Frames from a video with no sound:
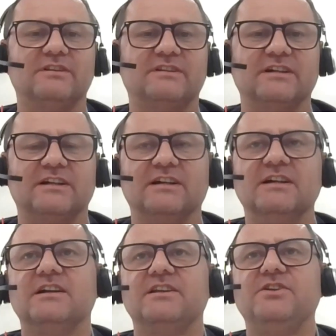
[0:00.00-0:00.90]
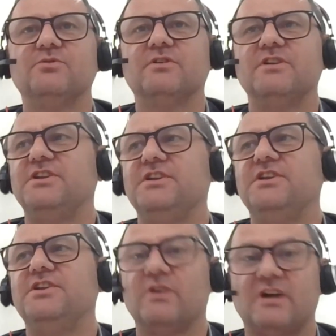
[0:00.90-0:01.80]
the,
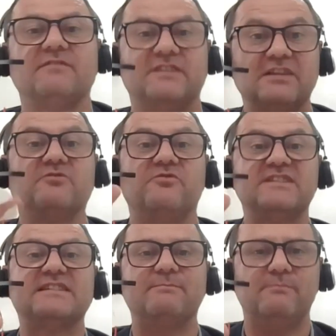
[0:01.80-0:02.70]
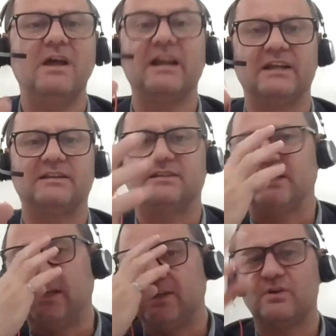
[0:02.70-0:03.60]
you have that visibility,
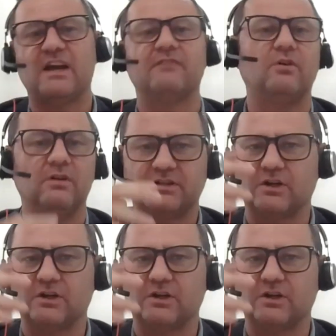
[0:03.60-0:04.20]
you have all the